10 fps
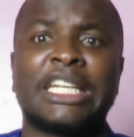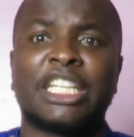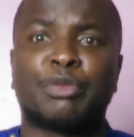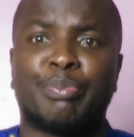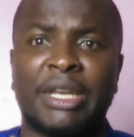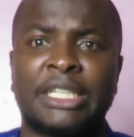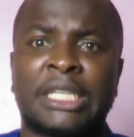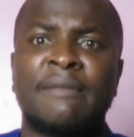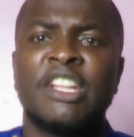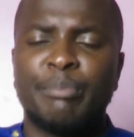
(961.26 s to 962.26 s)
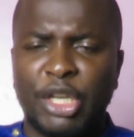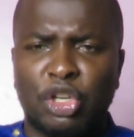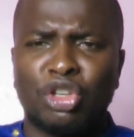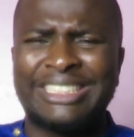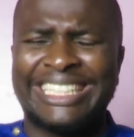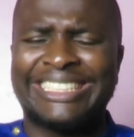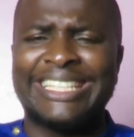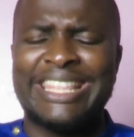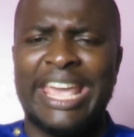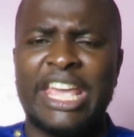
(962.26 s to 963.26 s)
in the spirit, because this
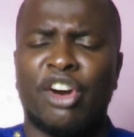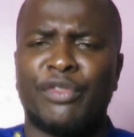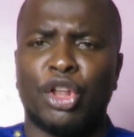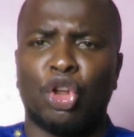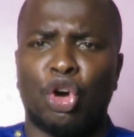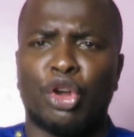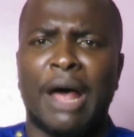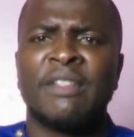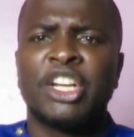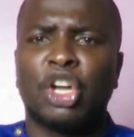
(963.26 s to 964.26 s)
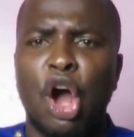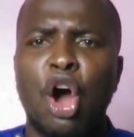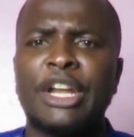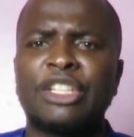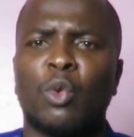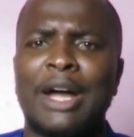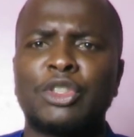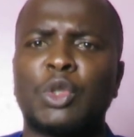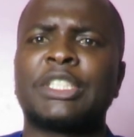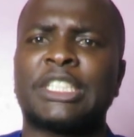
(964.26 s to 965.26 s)
is the year of the Lord. God is
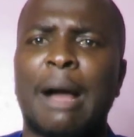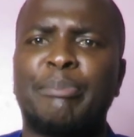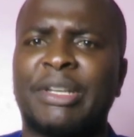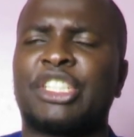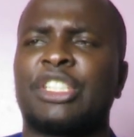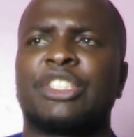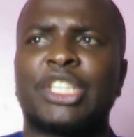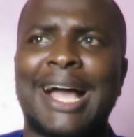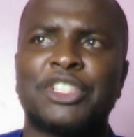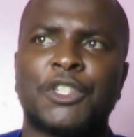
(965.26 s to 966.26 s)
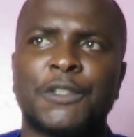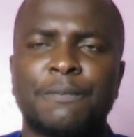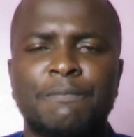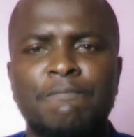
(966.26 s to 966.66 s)
want to establish his church.